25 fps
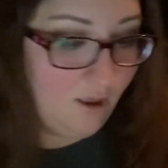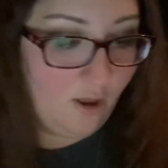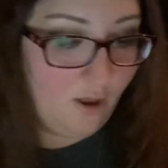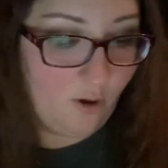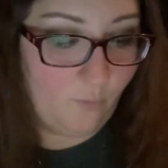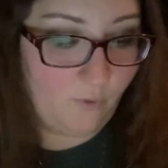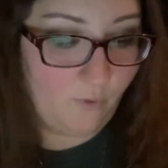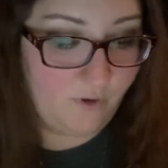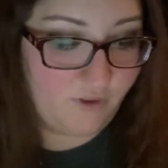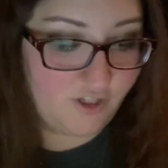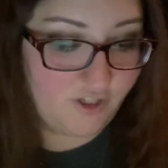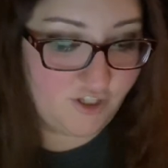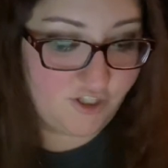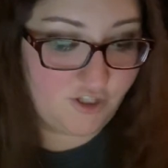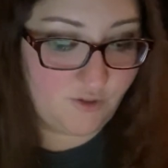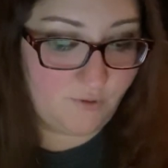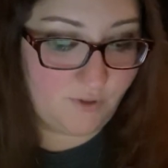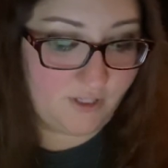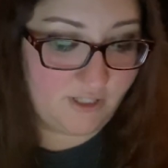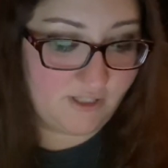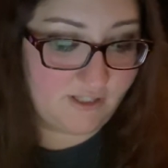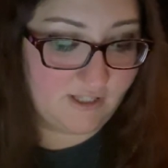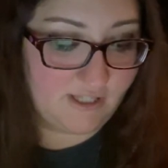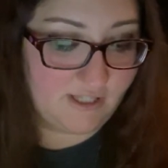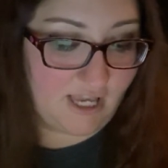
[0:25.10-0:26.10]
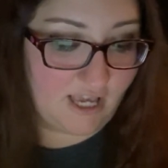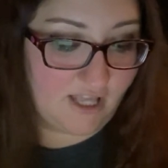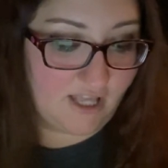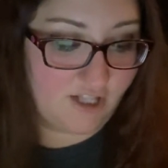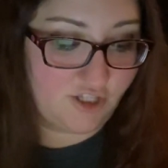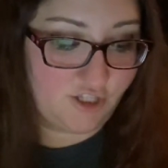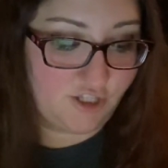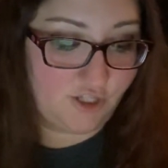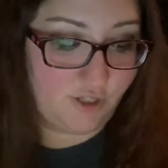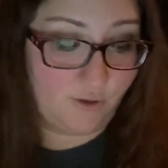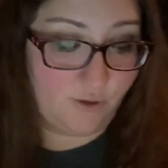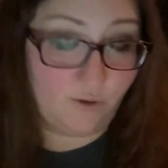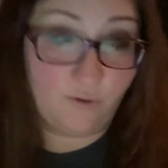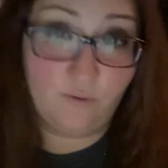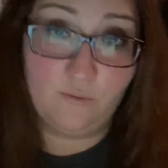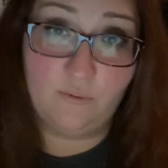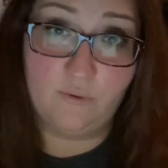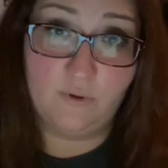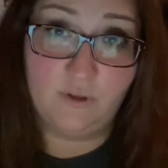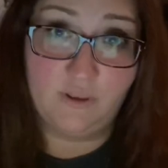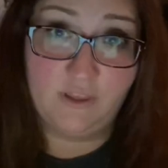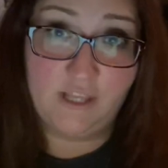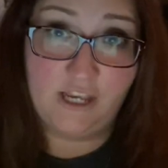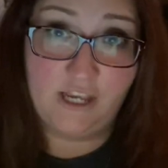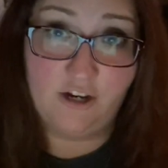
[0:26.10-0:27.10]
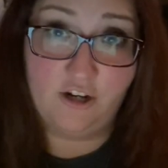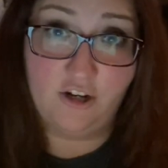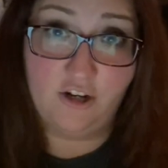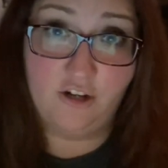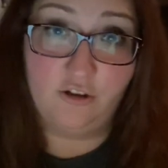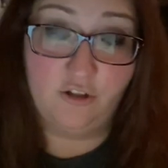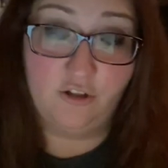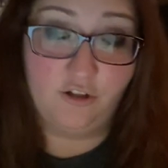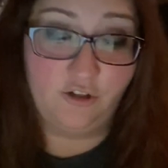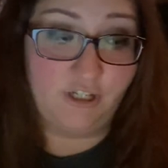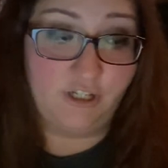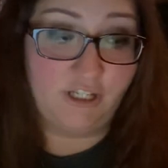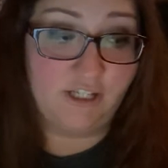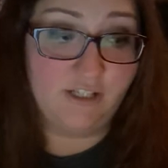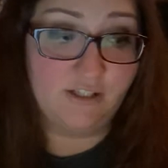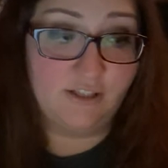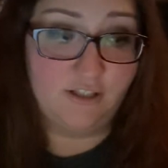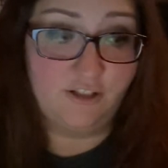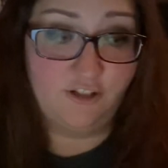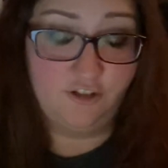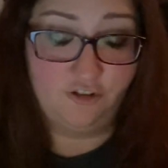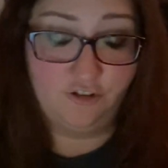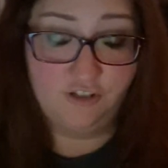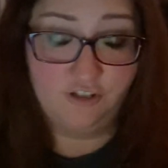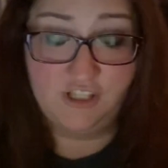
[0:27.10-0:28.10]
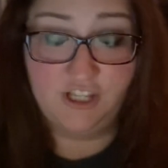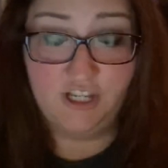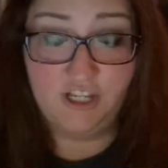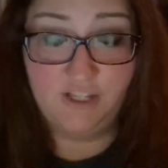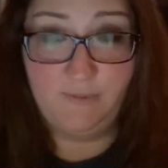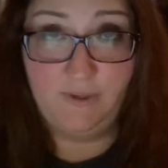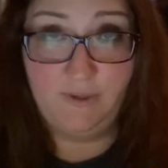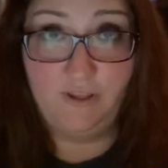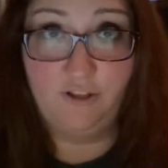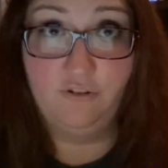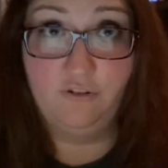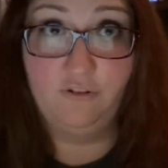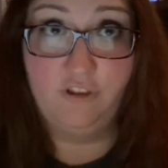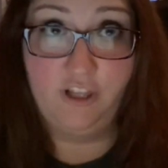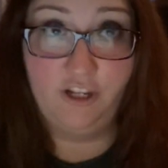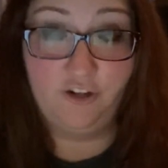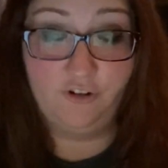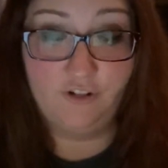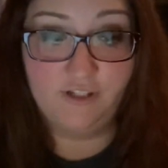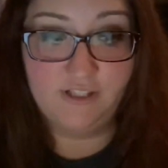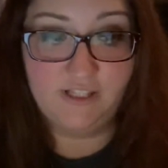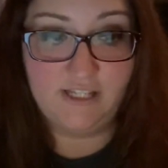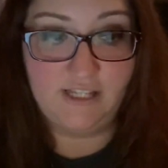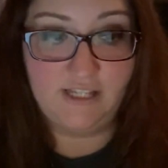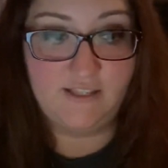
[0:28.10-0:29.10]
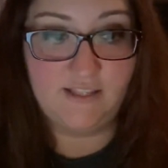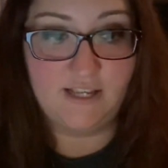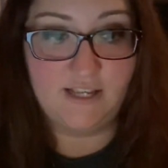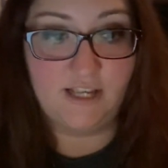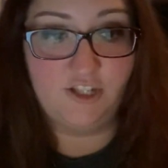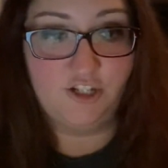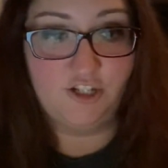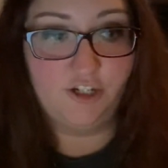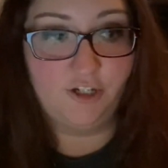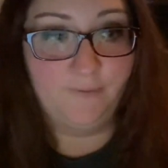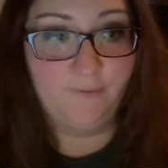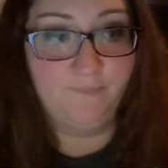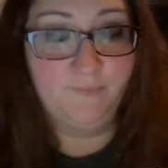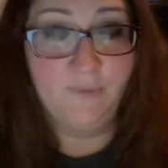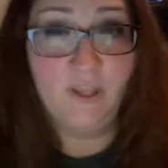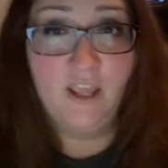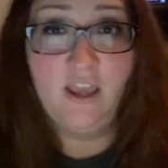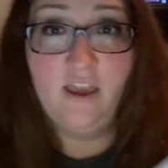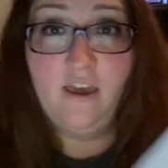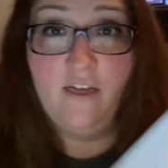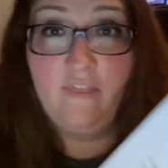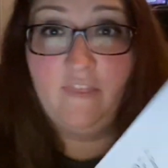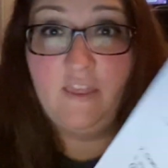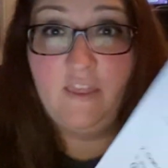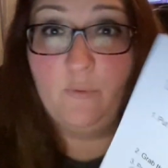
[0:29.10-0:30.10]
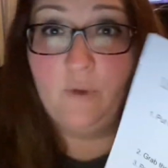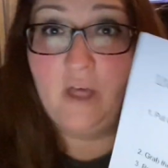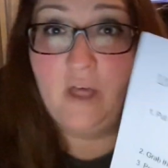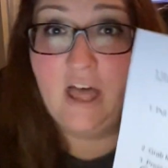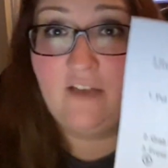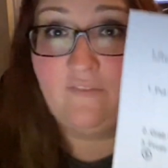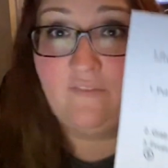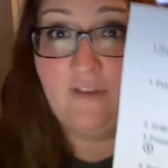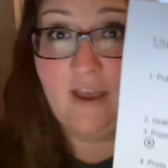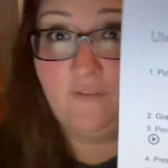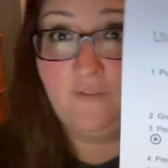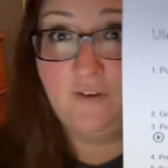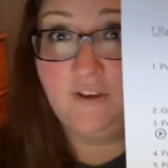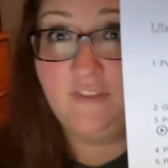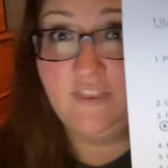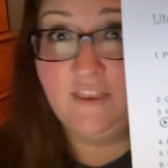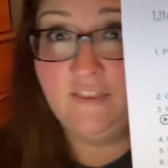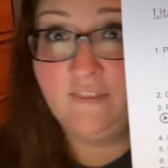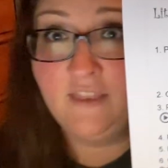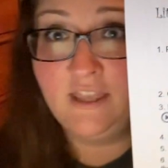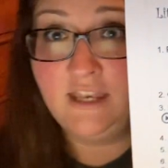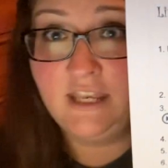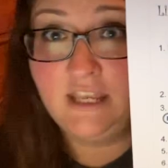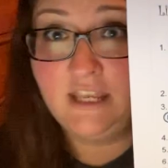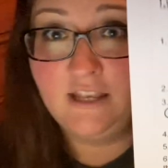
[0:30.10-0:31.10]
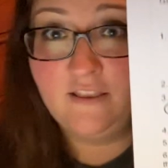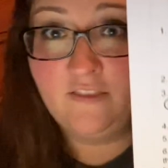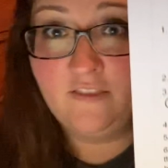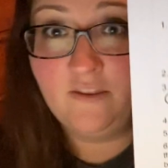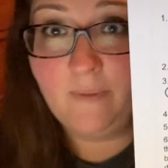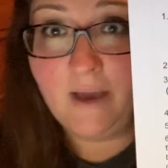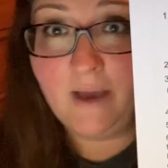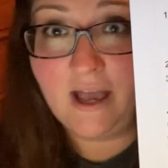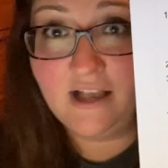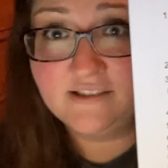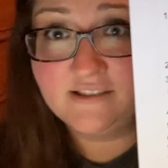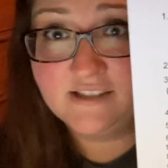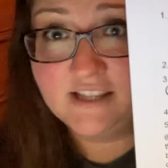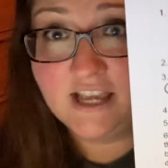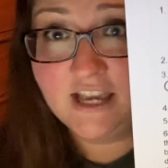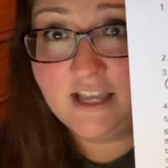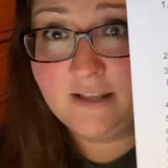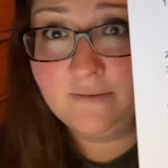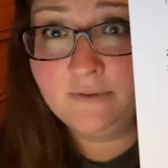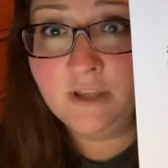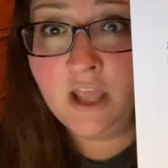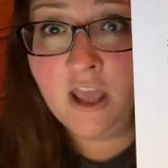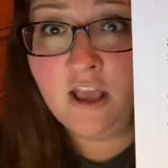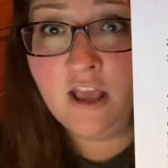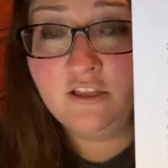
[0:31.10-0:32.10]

When the students get to their literacy center, they will have everything they need in the basket.